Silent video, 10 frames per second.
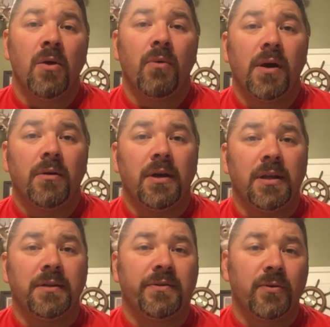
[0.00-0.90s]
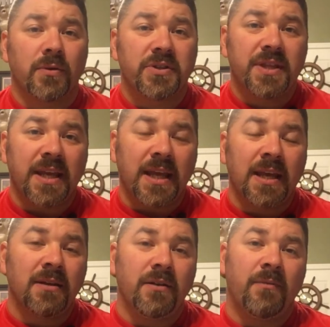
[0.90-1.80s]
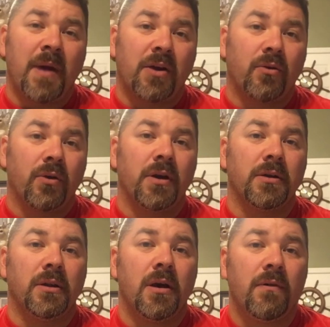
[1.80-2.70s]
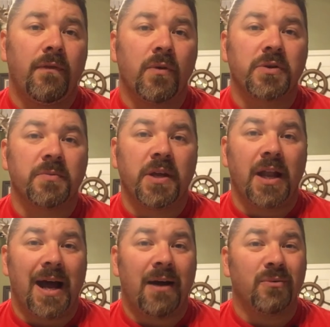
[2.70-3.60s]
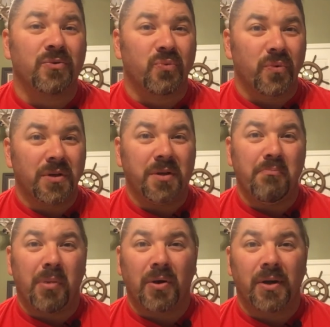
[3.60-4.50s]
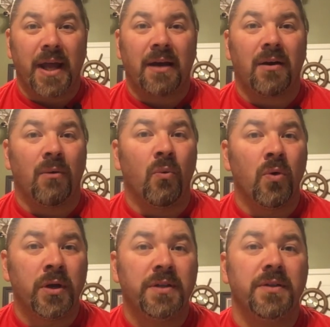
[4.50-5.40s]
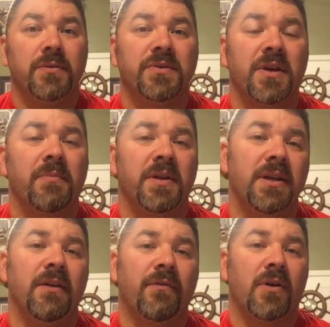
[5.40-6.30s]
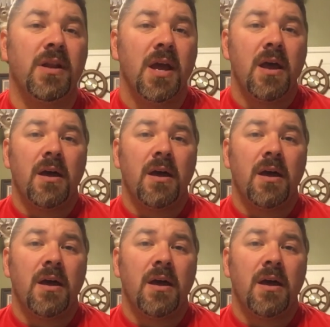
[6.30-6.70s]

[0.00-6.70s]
Well, towards the end of my career in law enforcement, I was really burnt out. I wanted to do something different.